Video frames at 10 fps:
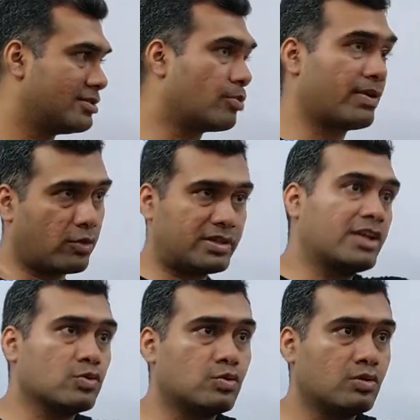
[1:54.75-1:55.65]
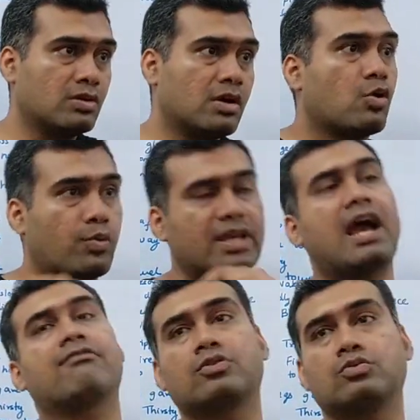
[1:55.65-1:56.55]
So before they do, we
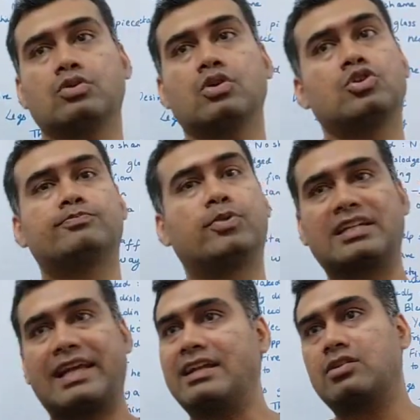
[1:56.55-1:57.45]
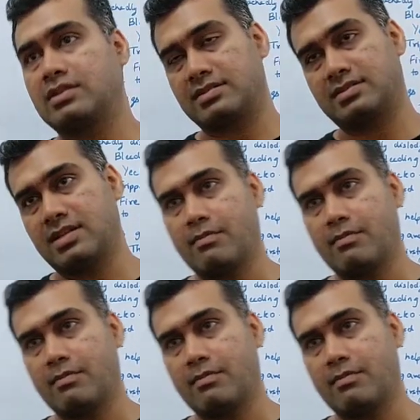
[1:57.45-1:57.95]
have to put an end to this.